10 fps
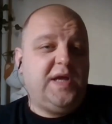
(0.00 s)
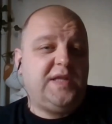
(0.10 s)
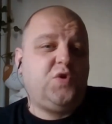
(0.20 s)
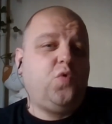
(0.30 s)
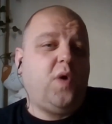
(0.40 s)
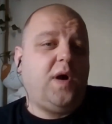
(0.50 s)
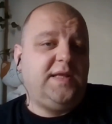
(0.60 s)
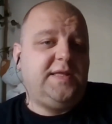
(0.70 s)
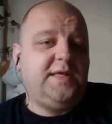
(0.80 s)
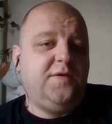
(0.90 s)
you get
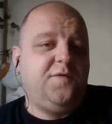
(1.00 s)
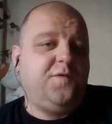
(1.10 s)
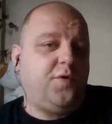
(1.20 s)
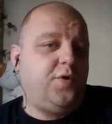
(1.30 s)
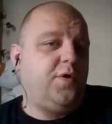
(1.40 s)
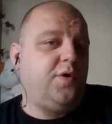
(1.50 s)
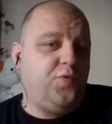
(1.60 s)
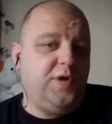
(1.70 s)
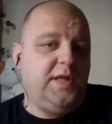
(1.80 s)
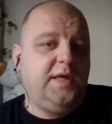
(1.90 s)
quality for
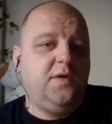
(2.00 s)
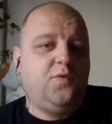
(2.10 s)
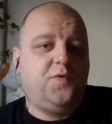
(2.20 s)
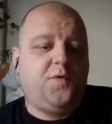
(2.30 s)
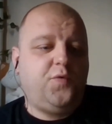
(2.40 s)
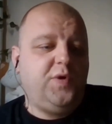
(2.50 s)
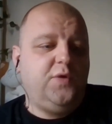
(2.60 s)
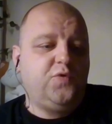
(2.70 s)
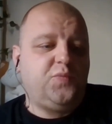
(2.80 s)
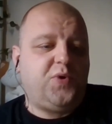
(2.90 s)
really
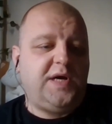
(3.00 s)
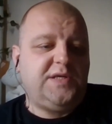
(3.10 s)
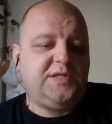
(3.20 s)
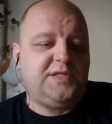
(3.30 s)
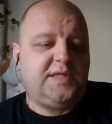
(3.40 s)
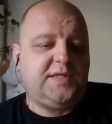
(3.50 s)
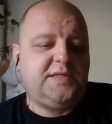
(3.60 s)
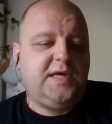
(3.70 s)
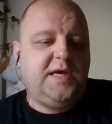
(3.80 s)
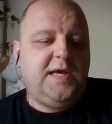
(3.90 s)
good prices. And
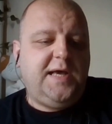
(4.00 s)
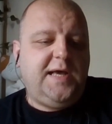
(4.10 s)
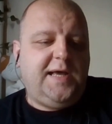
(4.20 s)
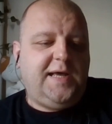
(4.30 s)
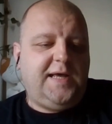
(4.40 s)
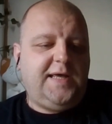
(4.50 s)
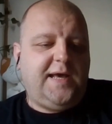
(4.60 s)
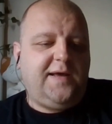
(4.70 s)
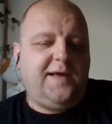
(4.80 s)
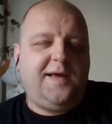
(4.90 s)

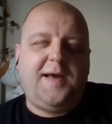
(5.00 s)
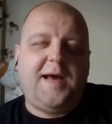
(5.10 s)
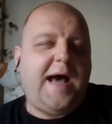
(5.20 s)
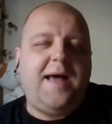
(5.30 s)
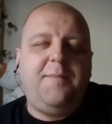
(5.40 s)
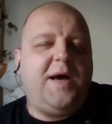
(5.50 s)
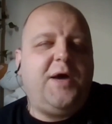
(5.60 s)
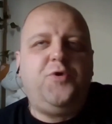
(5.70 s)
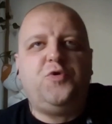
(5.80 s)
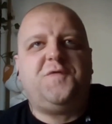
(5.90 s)
yeah, I'm a
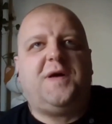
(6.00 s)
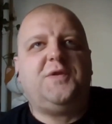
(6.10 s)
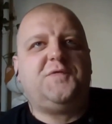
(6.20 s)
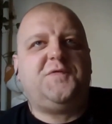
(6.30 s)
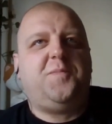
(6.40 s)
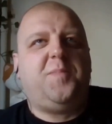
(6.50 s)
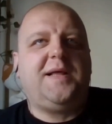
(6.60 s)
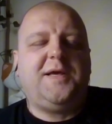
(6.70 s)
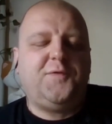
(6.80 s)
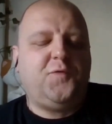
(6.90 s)
huge fan of
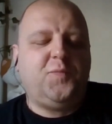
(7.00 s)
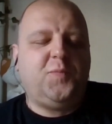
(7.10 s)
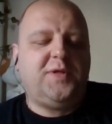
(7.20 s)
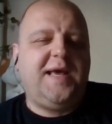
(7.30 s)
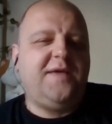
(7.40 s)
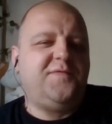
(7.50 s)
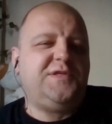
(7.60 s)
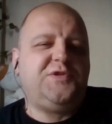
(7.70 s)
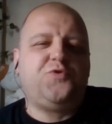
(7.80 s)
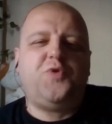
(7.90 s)
Balkan football. They have
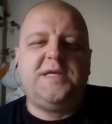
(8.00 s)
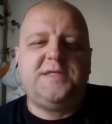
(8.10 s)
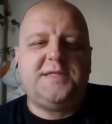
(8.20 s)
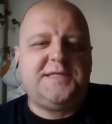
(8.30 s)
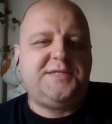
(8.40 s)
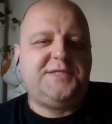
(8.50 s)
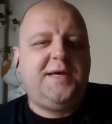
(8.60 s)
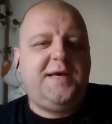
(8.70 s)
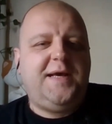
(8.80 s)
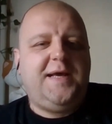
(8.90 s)
this craziness.
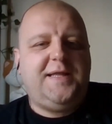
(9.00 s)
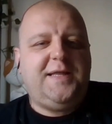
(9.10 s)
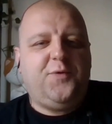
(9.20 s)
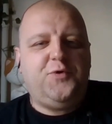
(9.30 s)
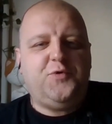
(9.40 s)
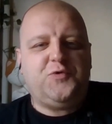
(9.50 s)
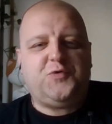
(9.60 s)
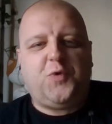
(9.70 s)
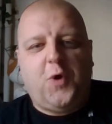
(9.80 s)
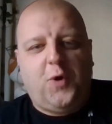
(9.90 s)
They were used
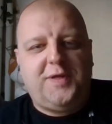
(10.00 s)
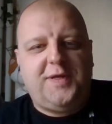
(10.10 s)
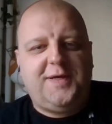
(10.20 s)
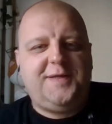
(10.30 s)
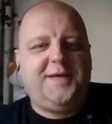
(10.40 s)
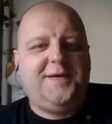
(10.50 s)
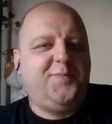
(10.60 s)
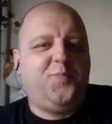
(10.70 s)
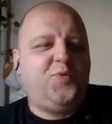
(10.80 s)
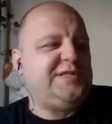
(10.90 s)
to call the
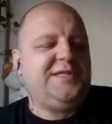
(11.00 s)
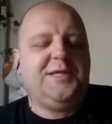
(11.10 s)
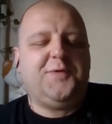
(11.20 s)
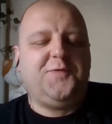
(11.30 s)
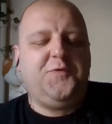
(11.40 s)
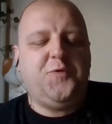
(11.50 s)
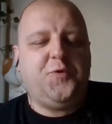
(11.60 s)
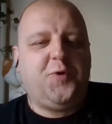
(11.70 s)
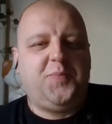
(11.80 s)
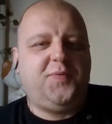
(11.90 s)
Brazil of
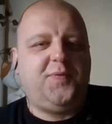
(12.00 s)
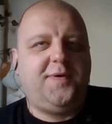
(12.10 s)
Europe